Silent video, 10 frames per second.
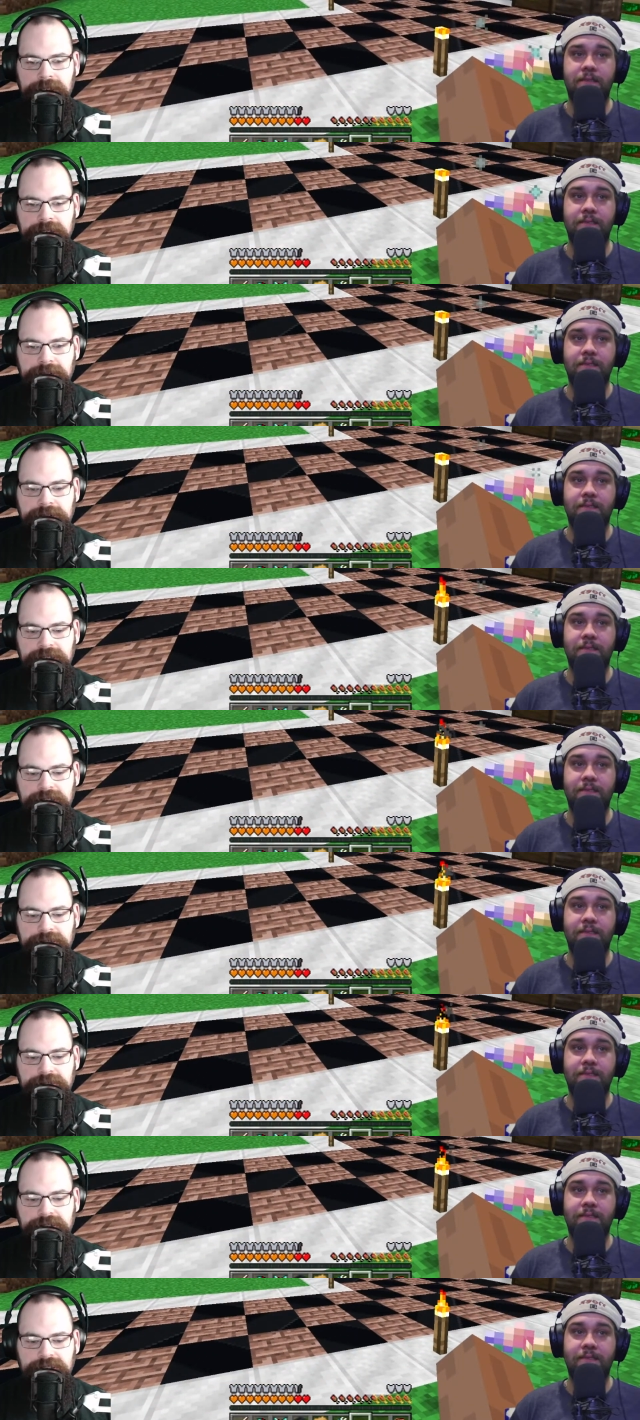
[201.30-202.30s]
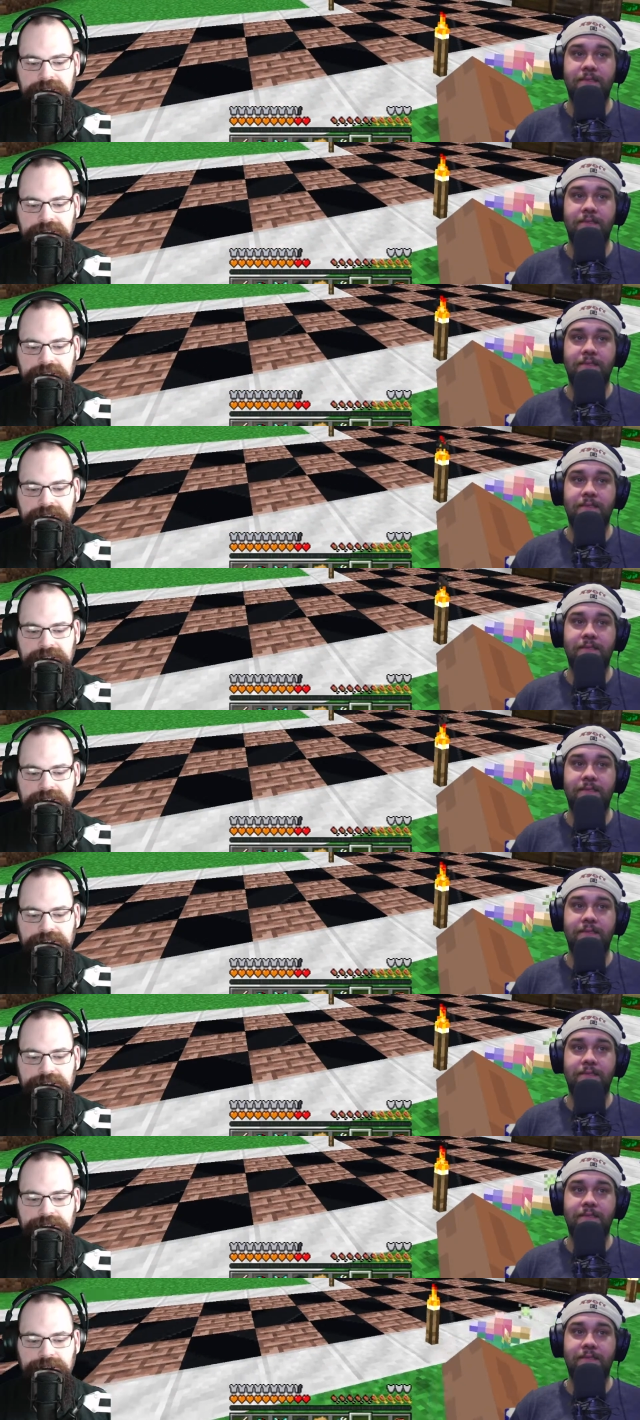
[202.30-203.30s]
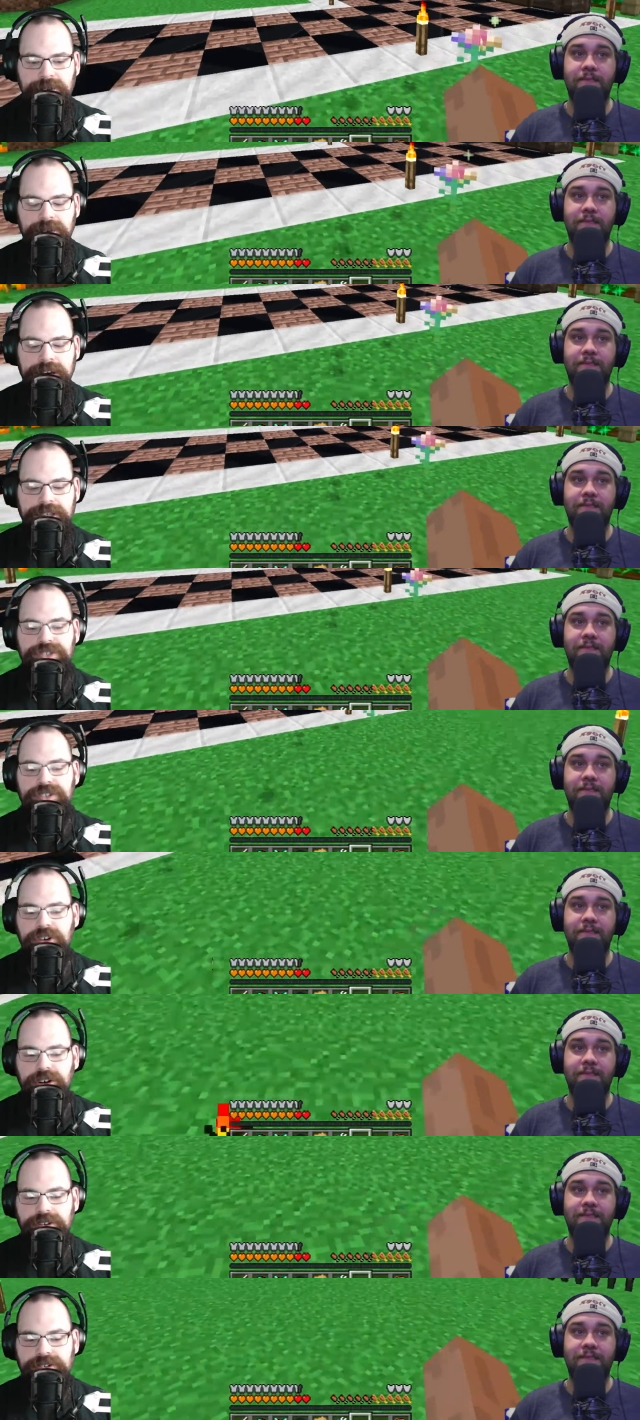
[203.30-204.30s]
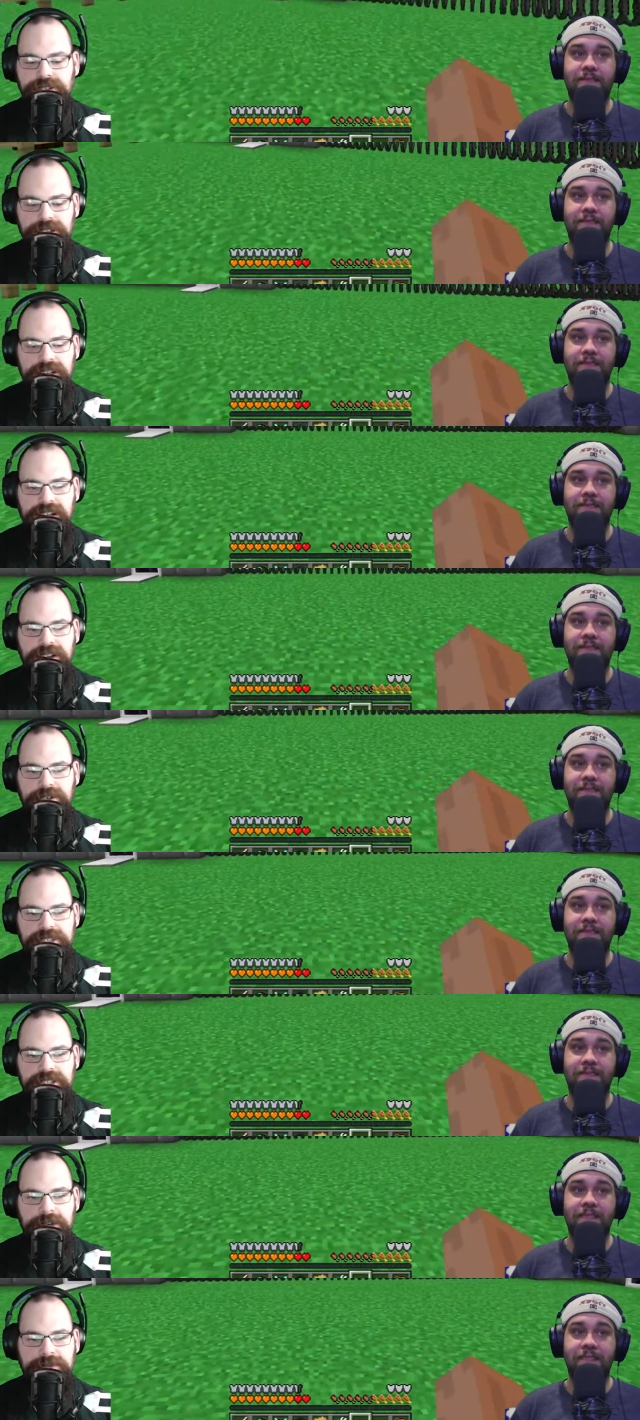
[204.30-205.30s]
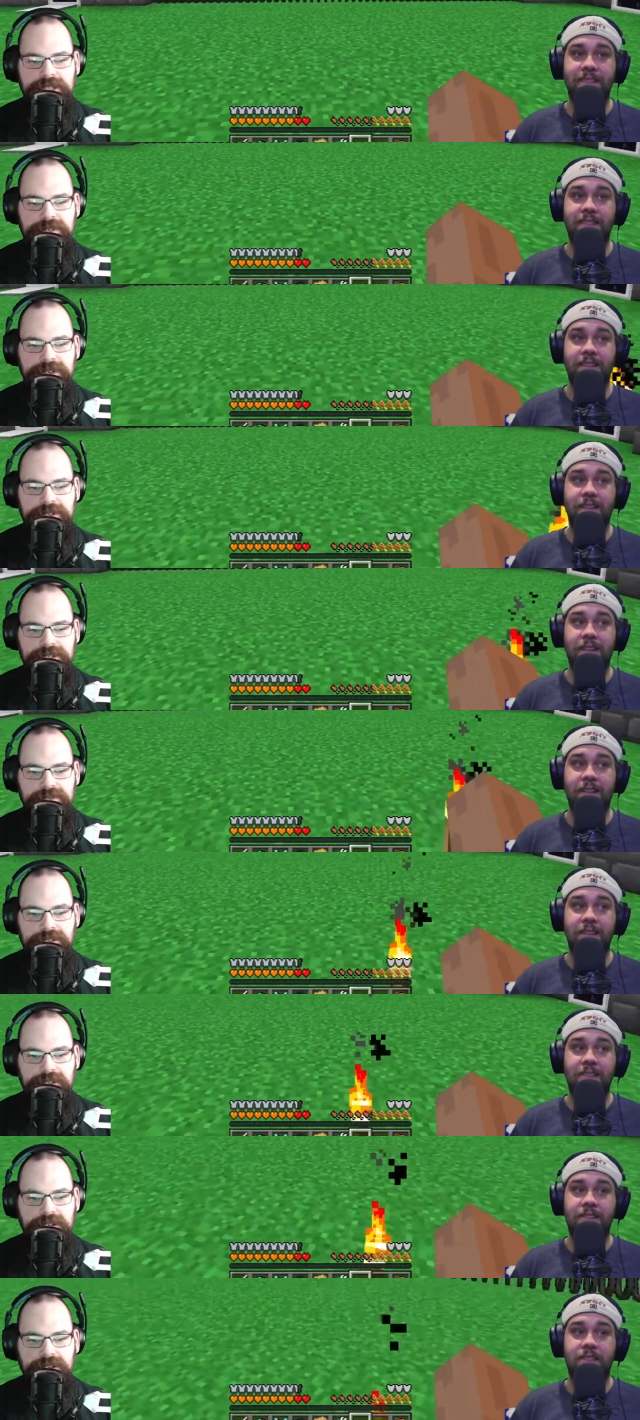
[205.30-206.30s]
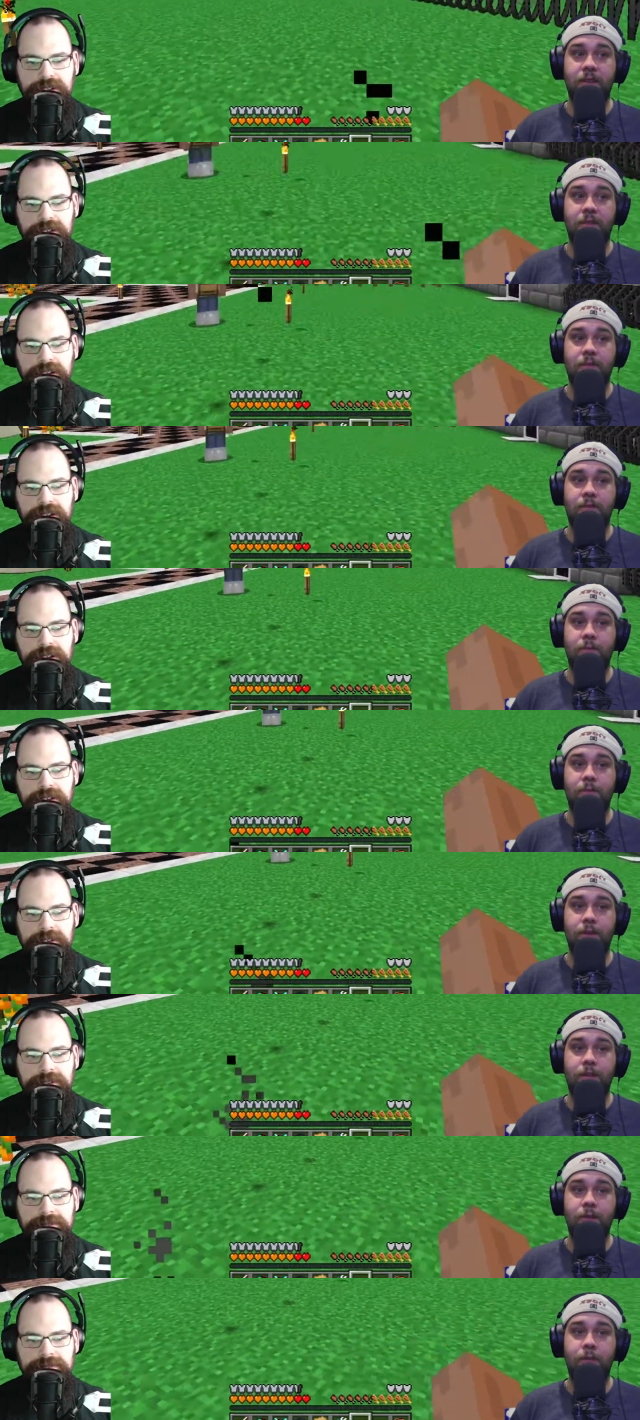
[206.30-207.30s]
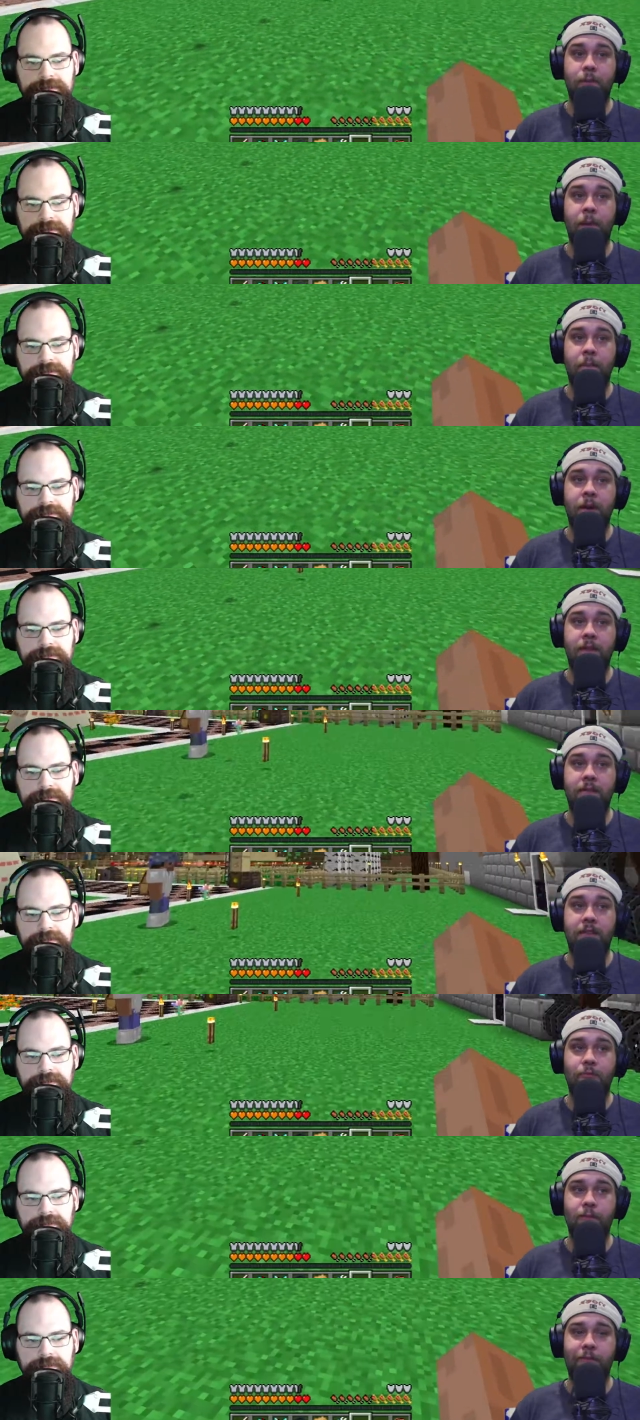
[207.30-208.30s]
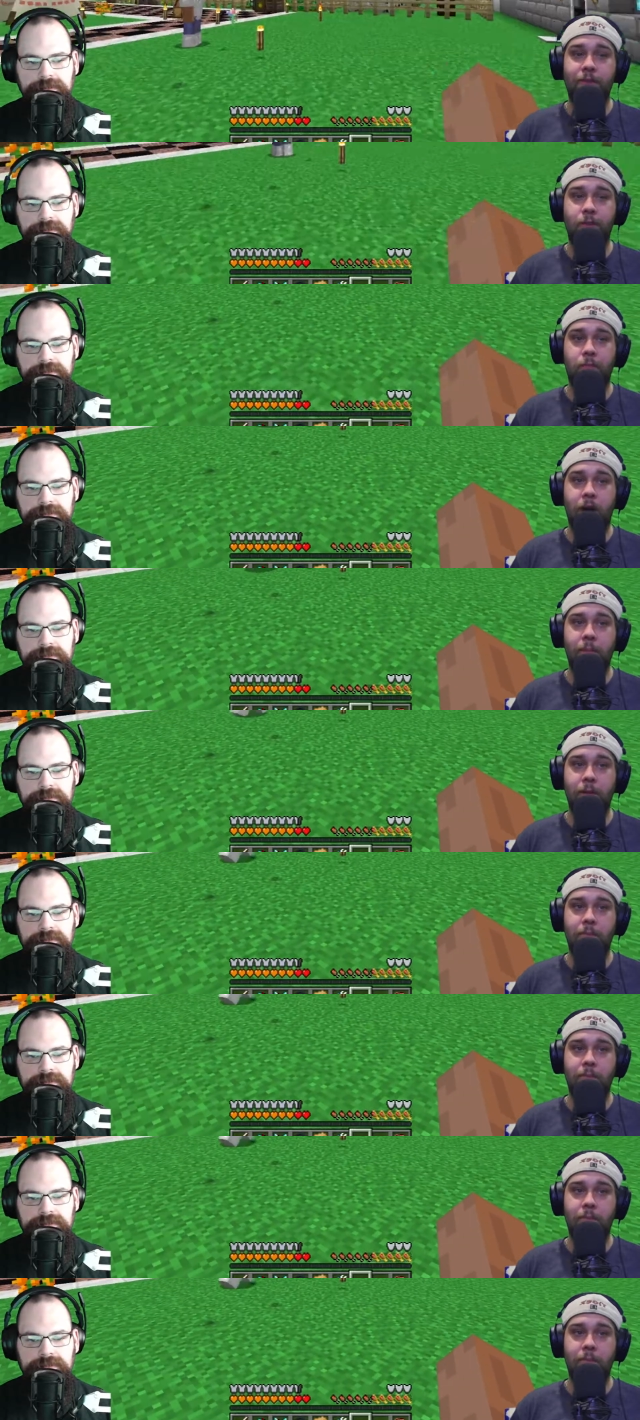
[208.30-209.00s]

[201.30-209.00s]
Speaker 1: It always takes me to two extra hearts, and then it always stops. It never goes any
Speaker 2: further. So... You remember our little rifter problem?